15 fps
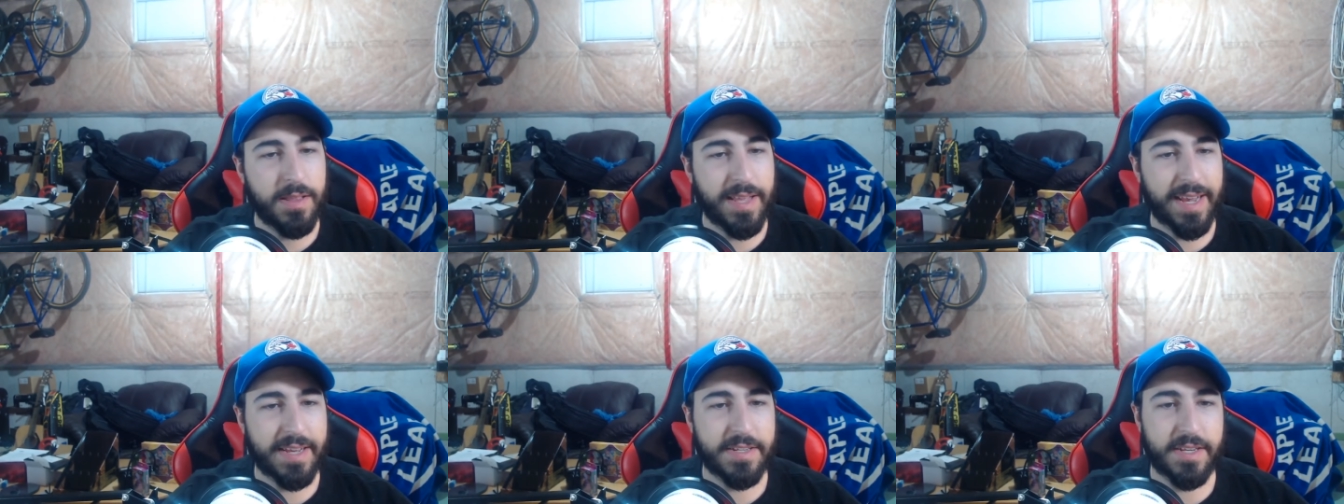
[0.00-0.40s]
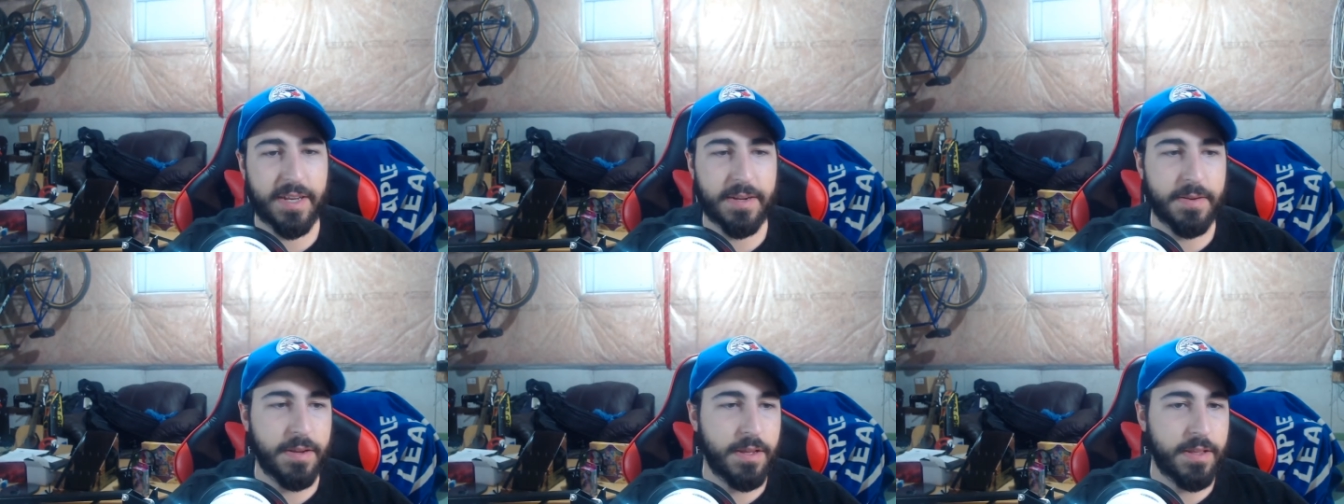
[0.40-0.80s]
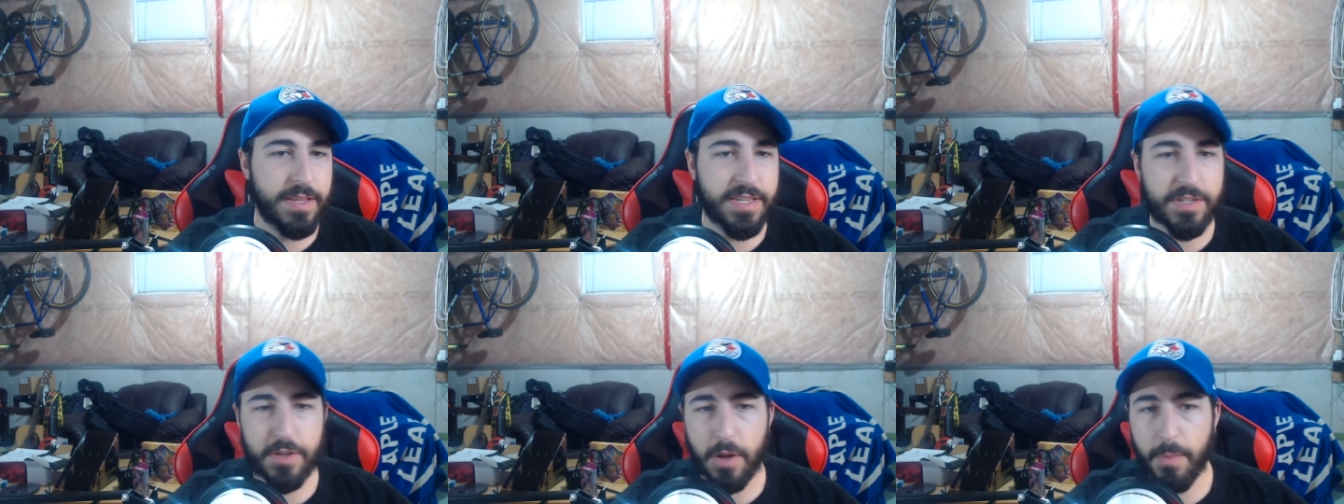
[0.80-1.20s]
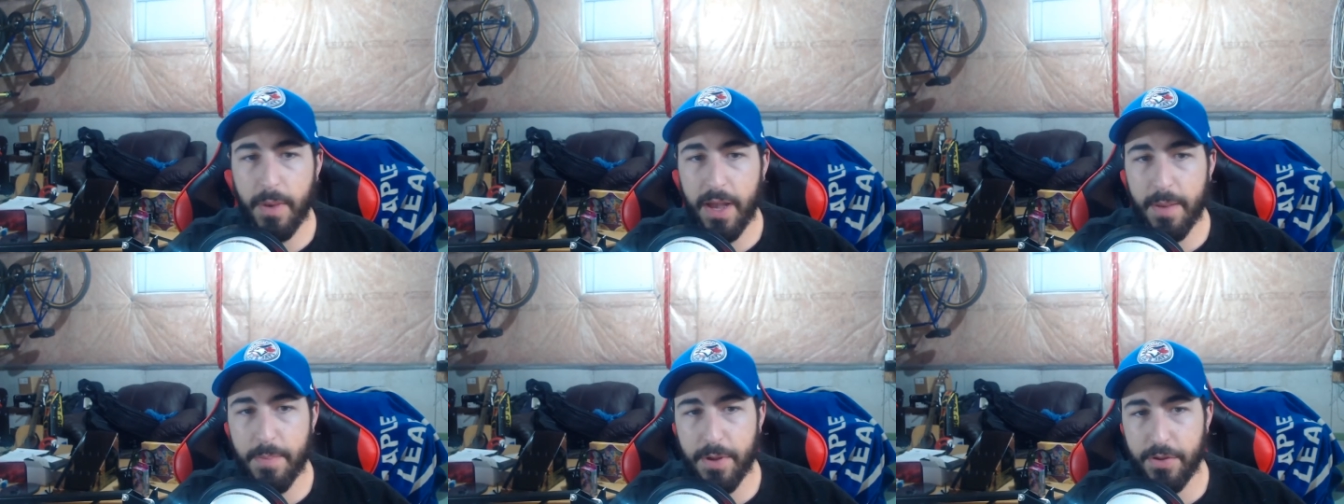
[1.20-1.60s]
Like I said, this is all
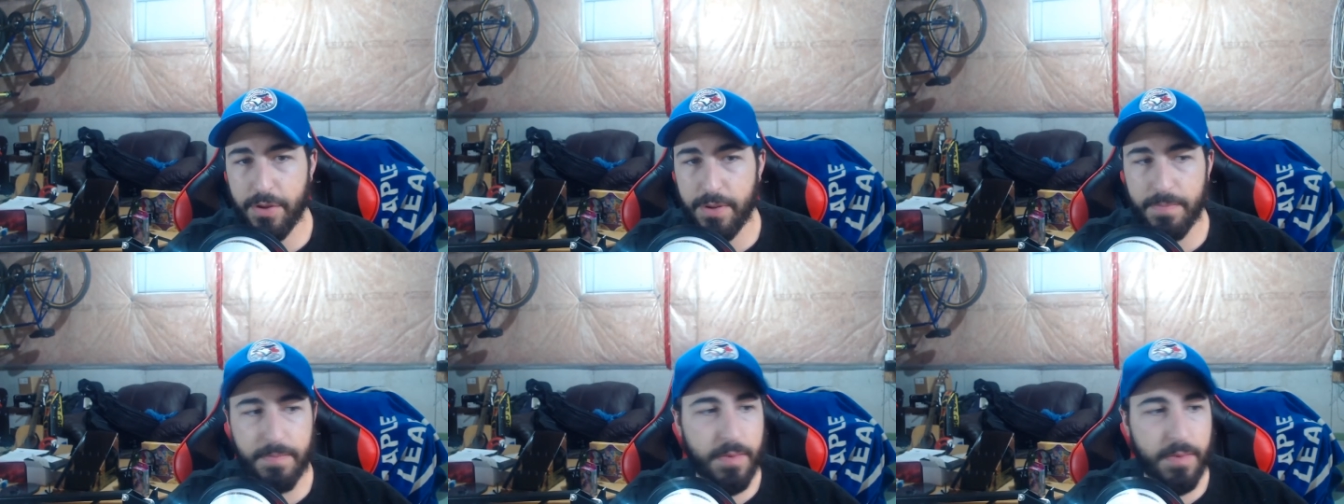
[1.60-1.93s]
my opinion.